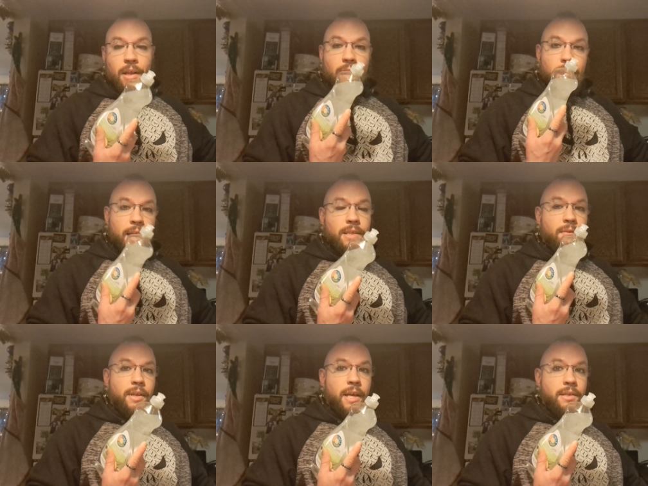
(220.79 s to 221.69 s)
Less
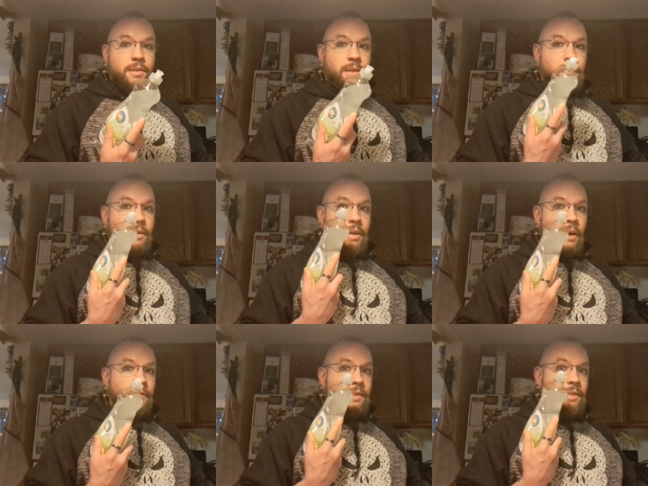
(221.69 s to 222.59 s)
of this
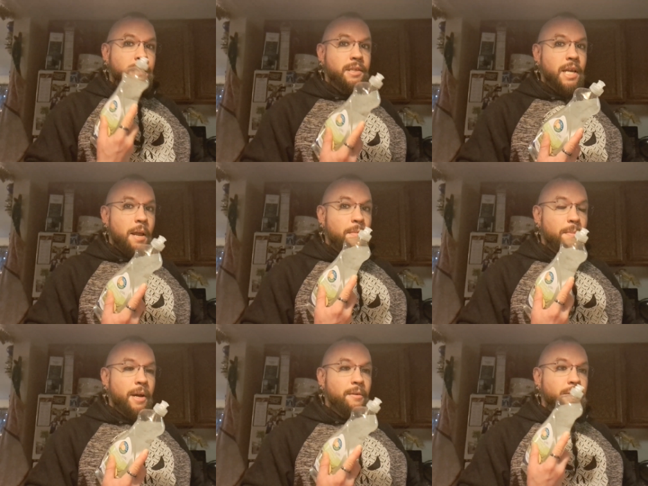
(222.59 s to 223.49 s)
covers the same
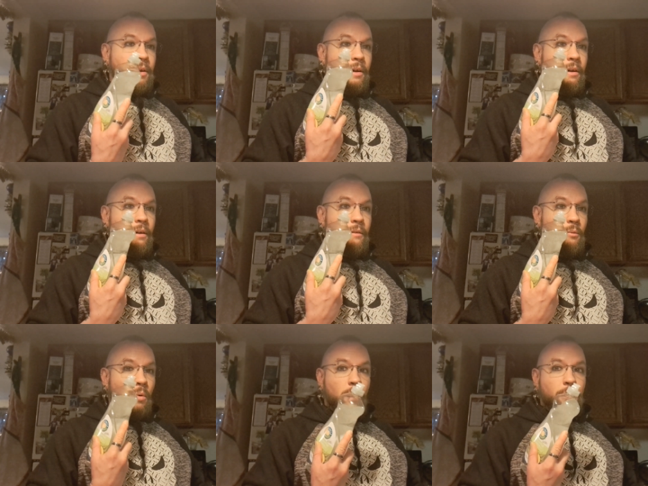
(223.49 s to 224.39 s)
amount of
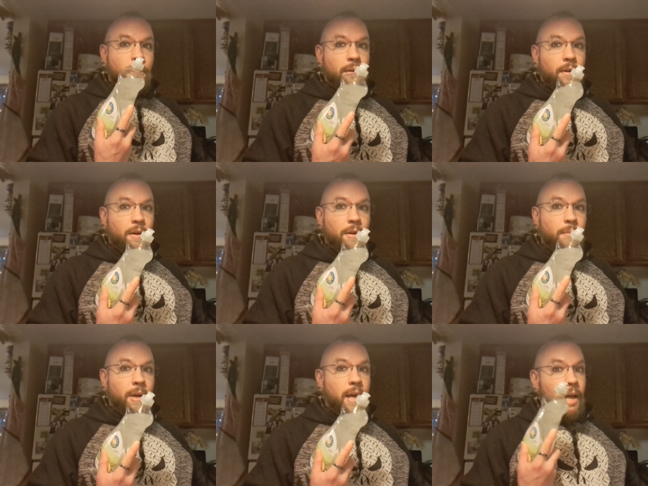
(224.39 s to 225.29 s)
water by
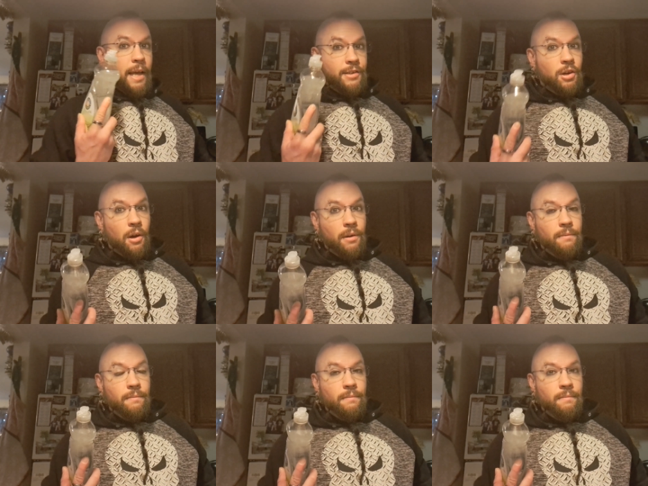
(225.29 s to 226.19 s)
volume as Dawn.
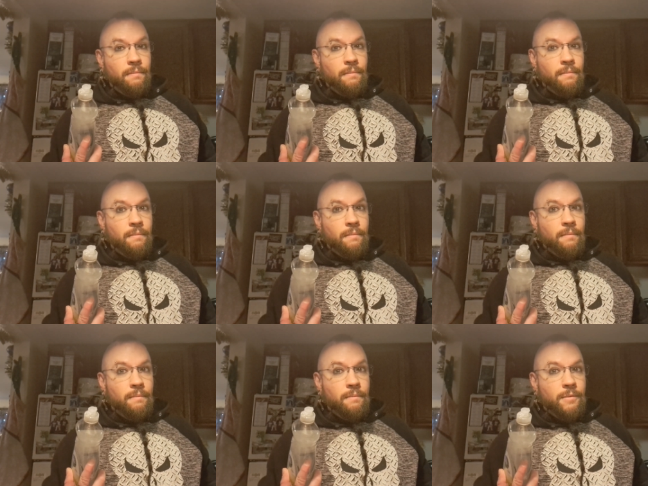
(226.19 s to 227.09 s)

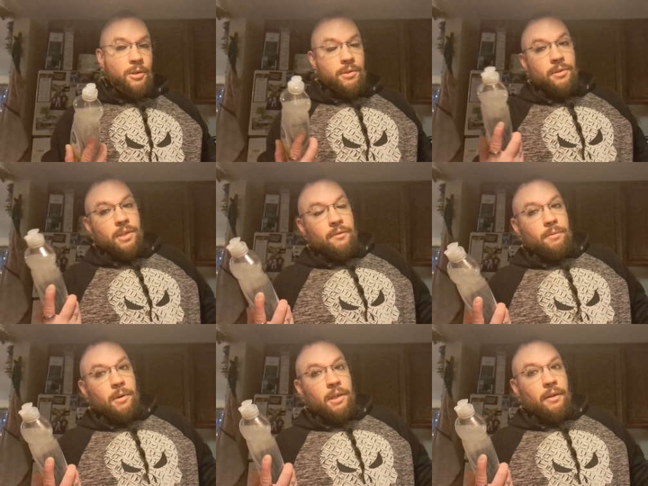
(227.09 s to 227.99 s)
So it still saves
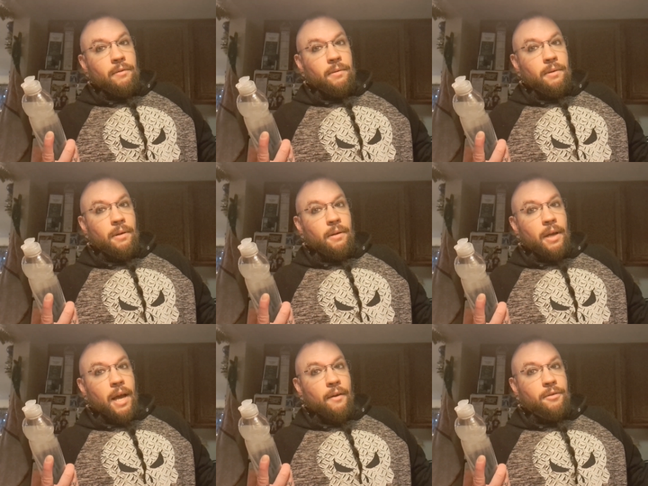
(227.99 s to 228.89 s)
you money even
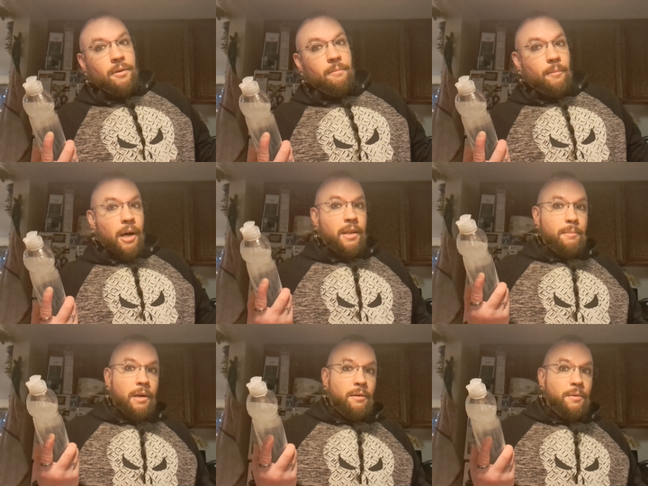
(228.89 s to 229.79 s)
after buying the
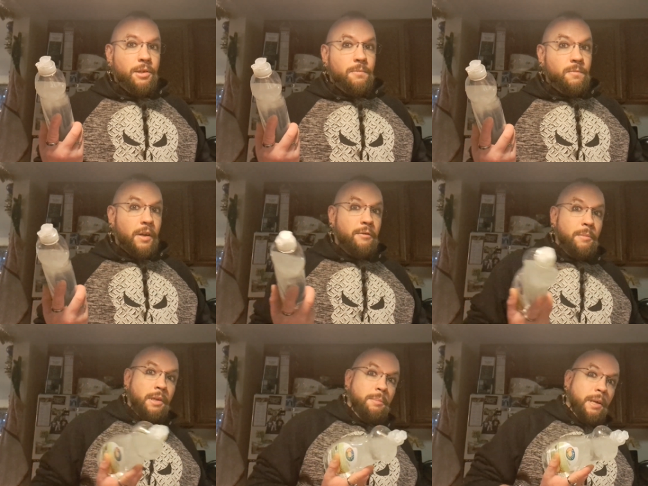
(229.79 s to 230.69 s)
bottle, which saves you
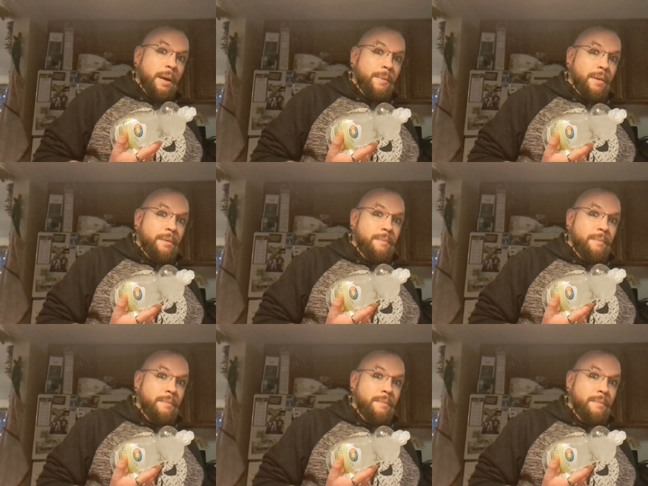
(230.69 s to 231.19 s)
money to begin with.